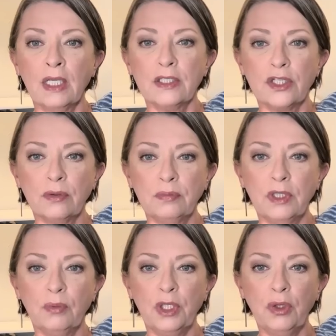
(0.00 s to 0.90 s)
So, you
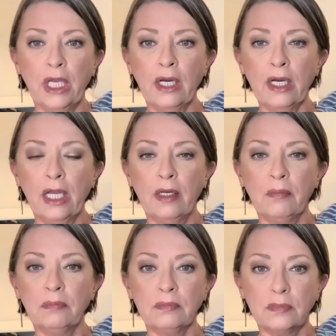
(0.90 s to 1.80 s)
know, when you get an
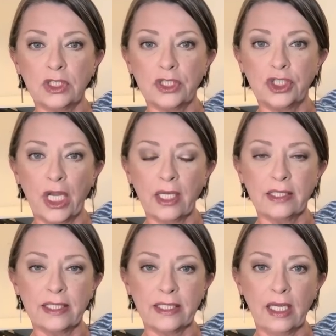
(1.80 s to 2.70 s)
item, just check
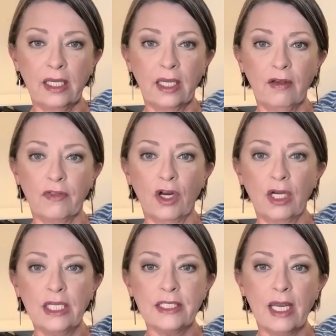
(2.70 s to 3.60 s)
to see if there
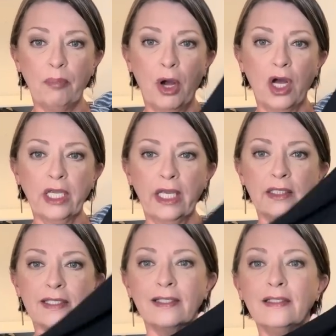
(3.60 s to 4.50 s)
is a
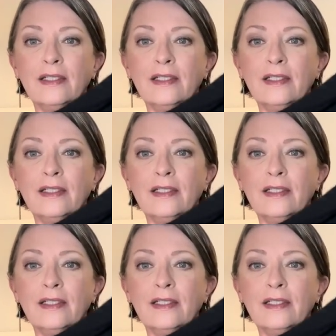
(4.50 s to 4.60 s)
pocket,